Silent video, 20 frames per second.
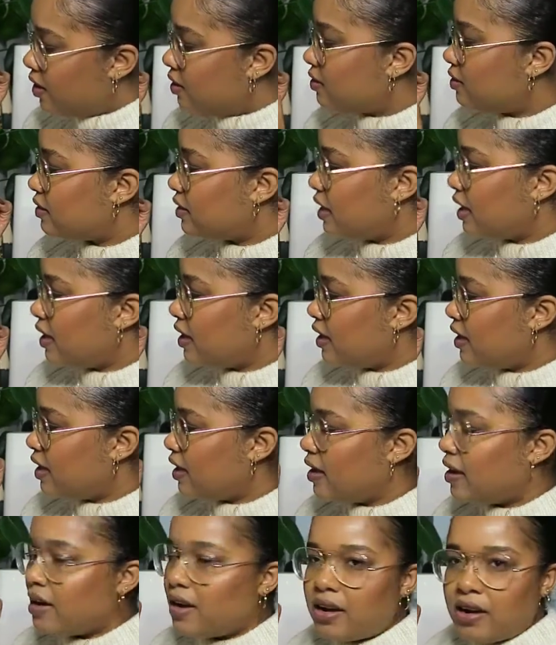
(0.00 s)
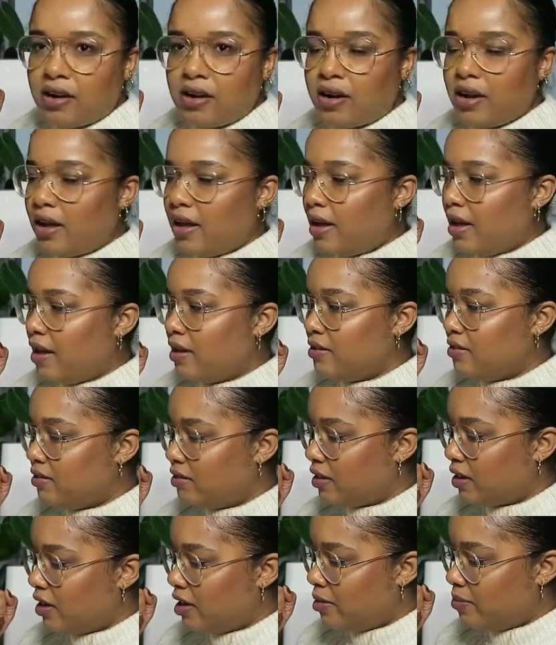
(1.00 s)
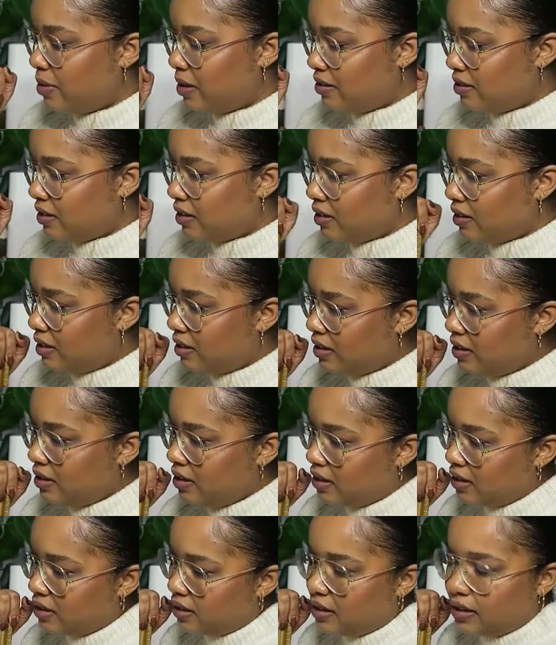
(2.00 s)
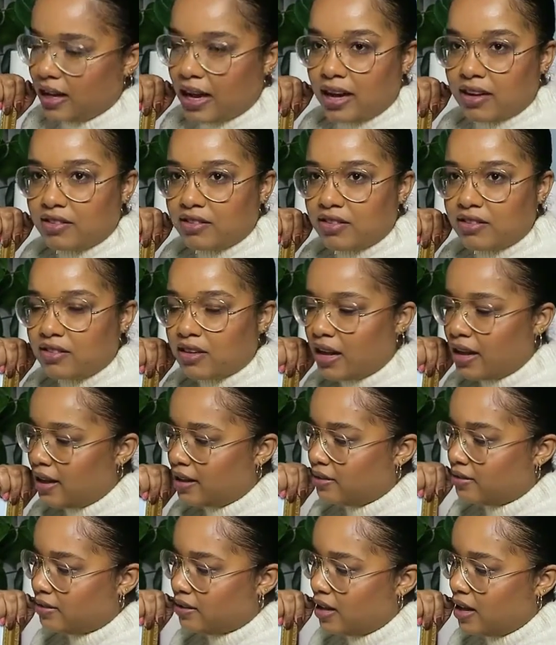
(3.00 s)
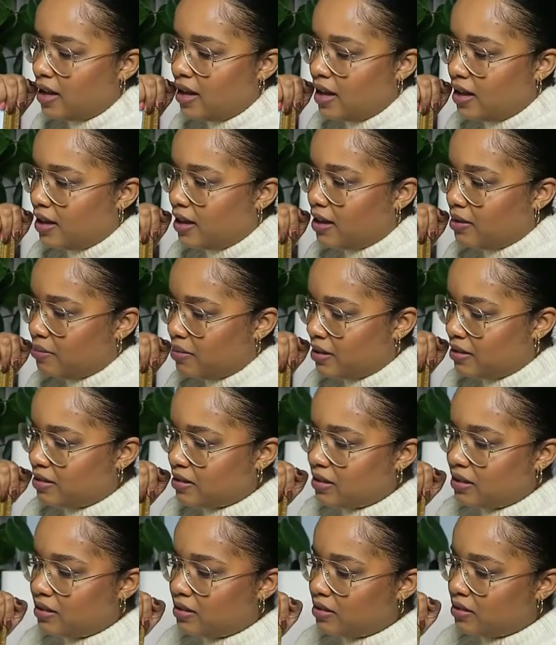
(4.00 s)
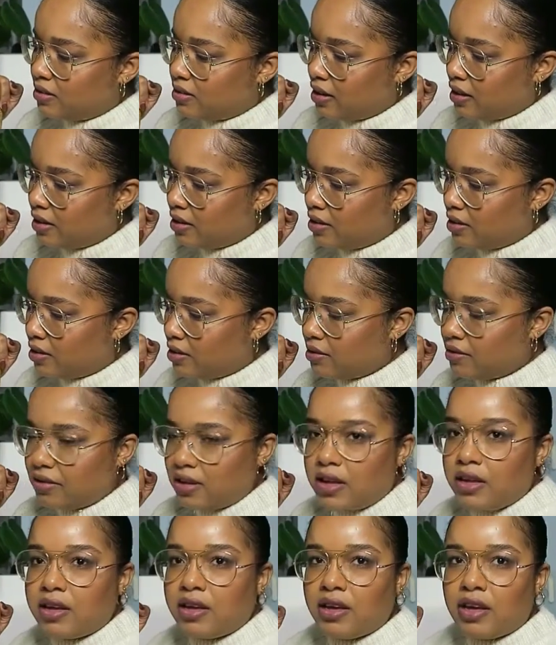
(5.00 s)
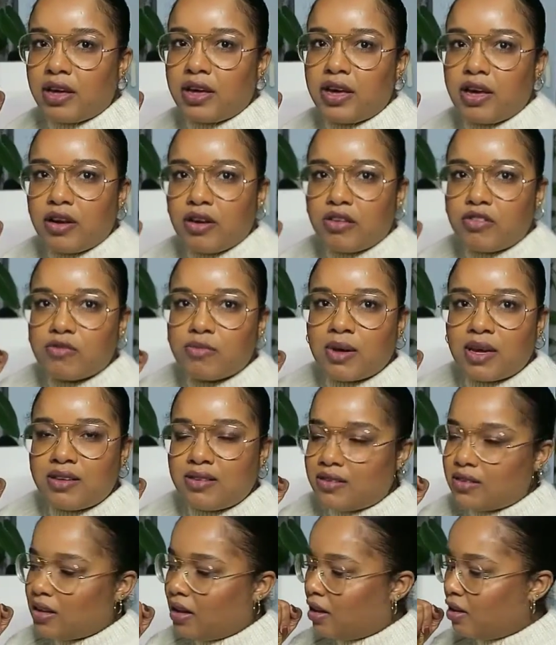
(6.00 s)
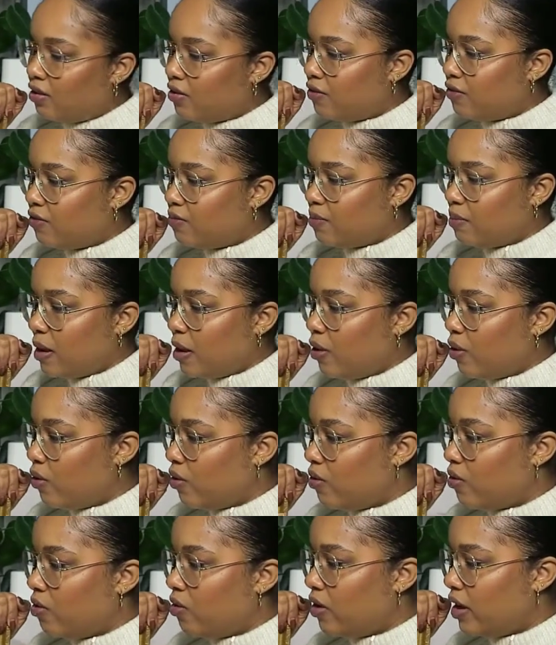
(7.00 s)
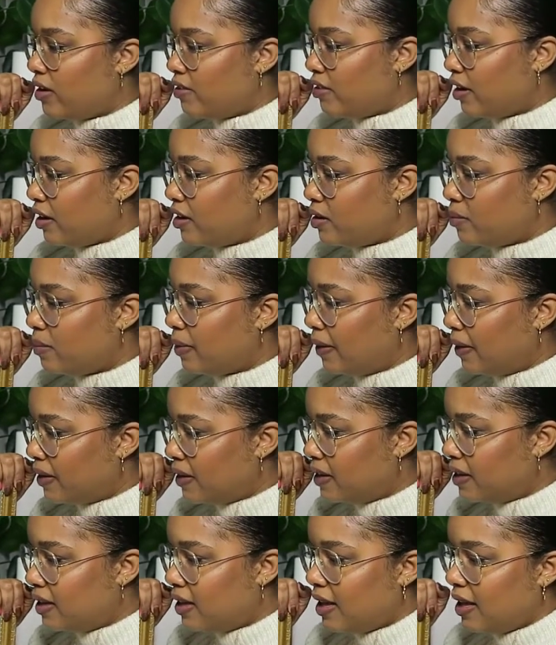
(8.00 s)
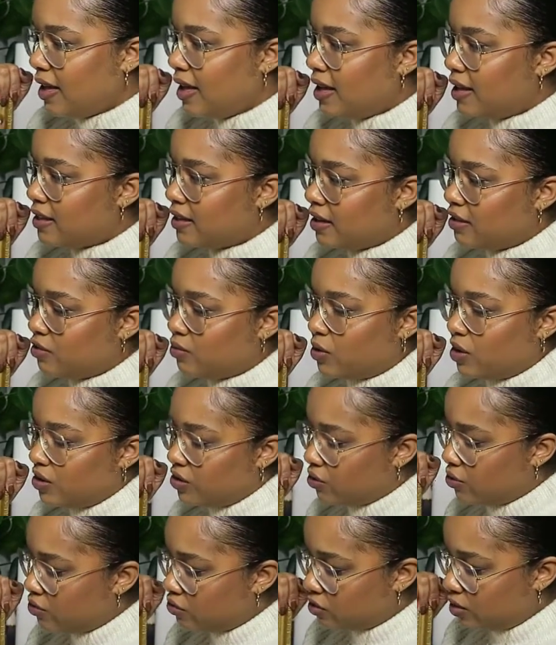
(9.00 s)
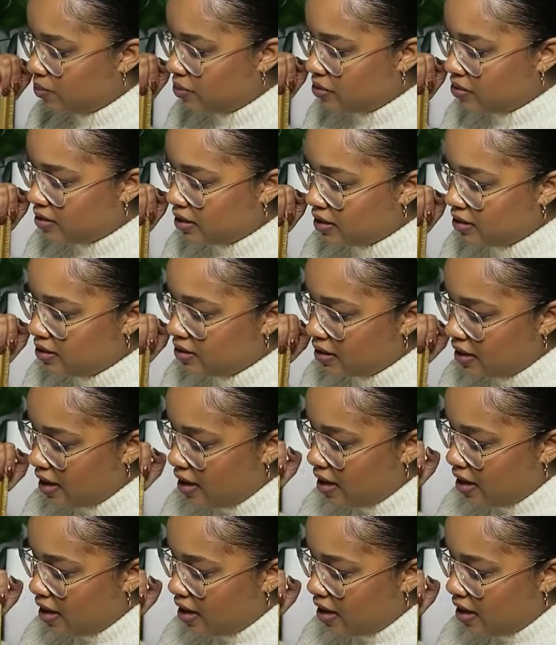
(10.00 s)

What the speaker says: skincare, and basically exercise, and basically just like taking care of myself, my entire body. That's what those represent.